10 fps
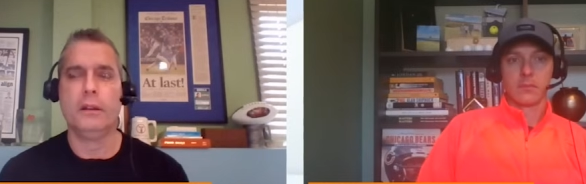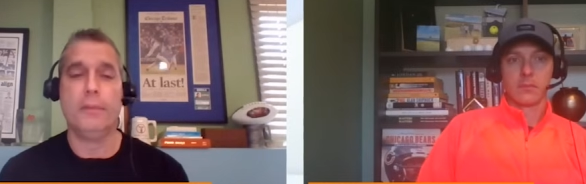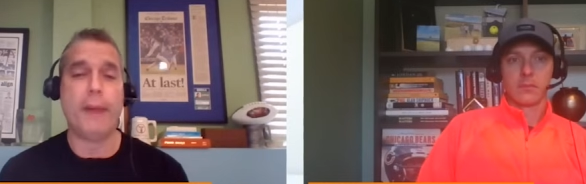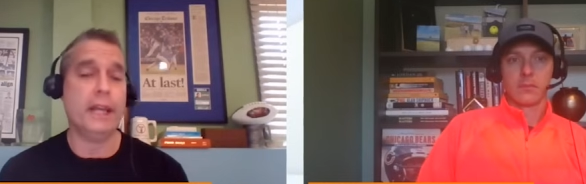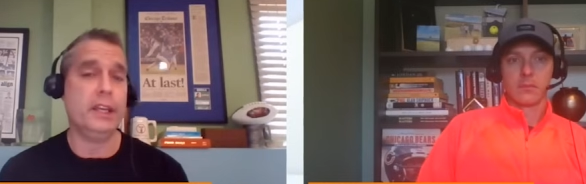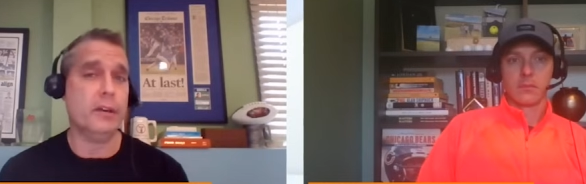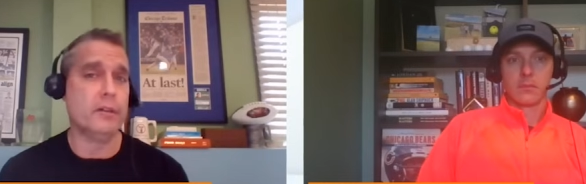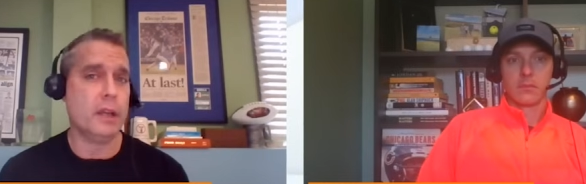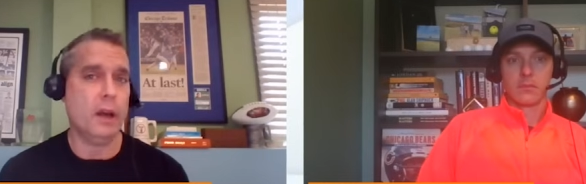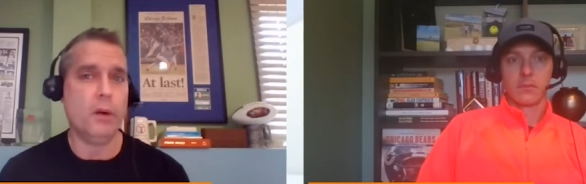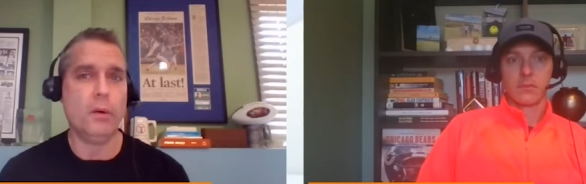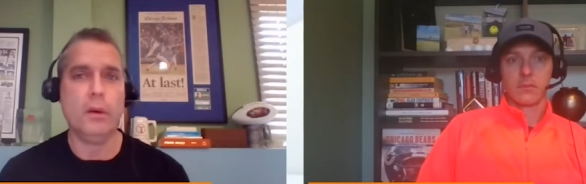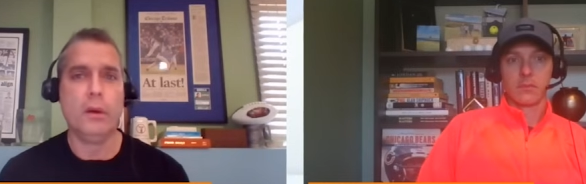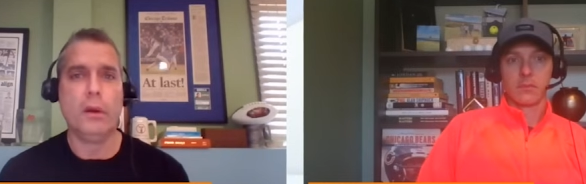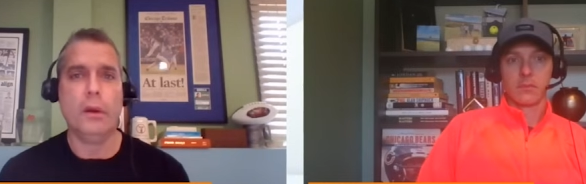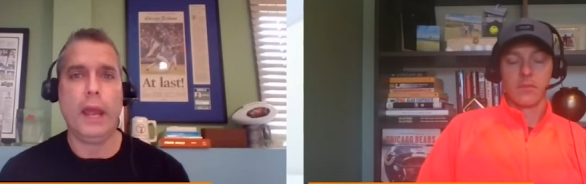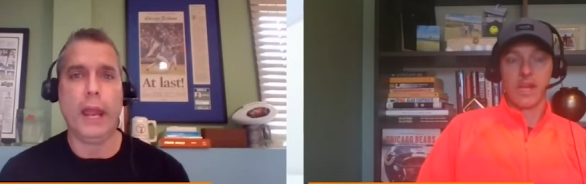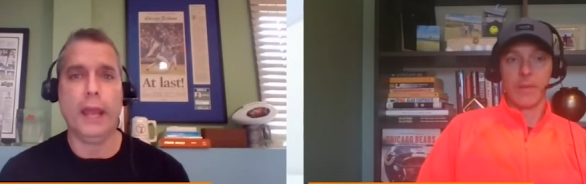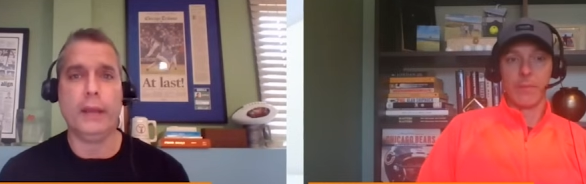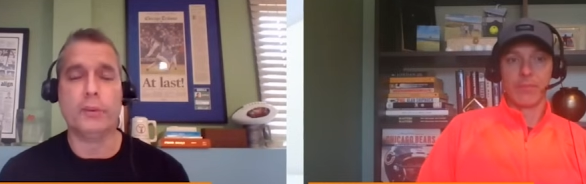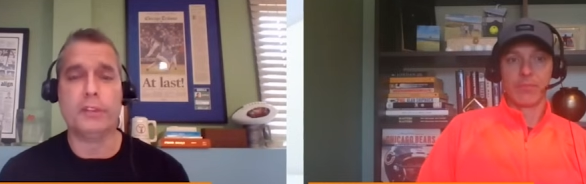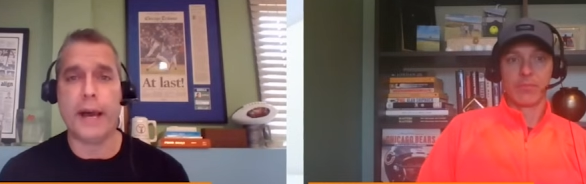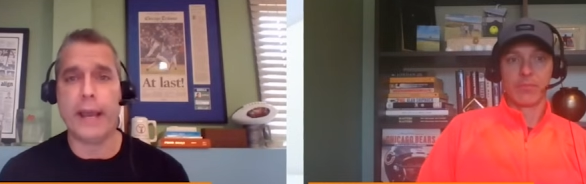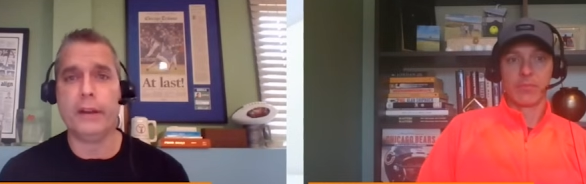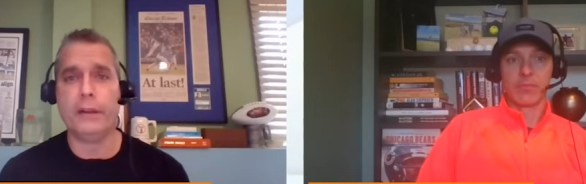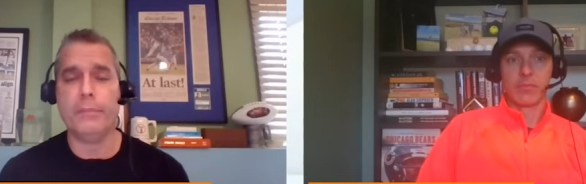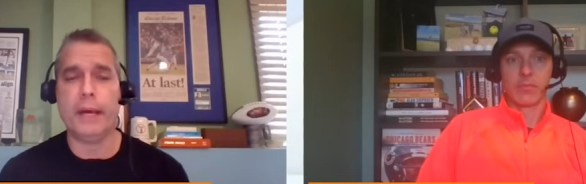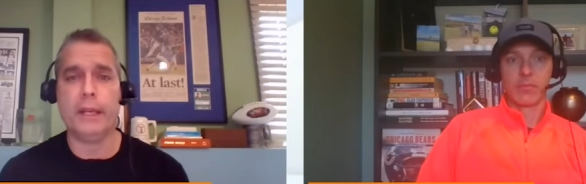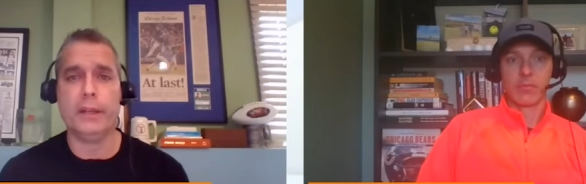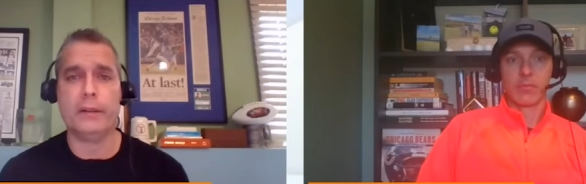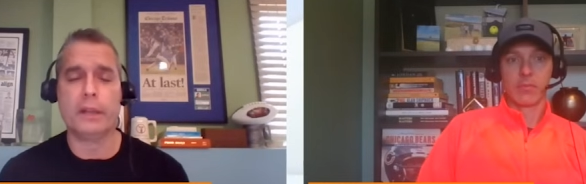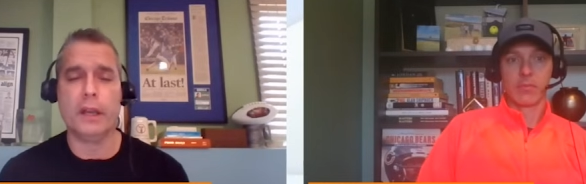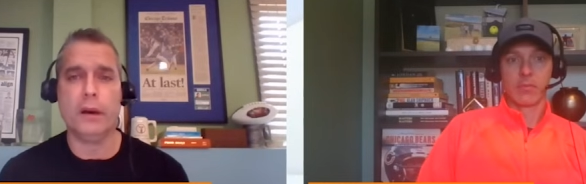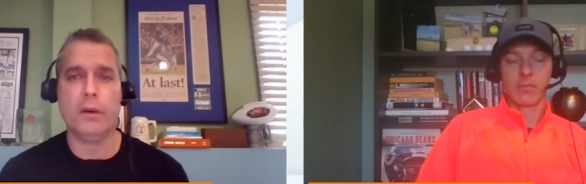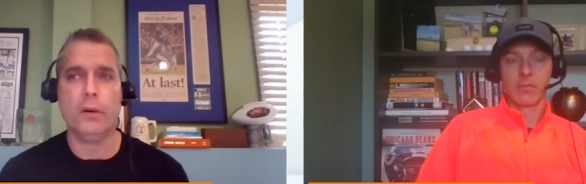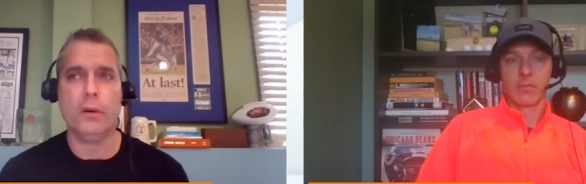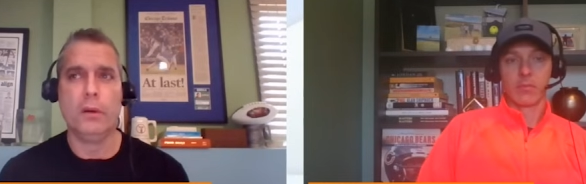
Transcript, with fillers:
Speaker 1: about a year ago and yeah. was hired about a year ago.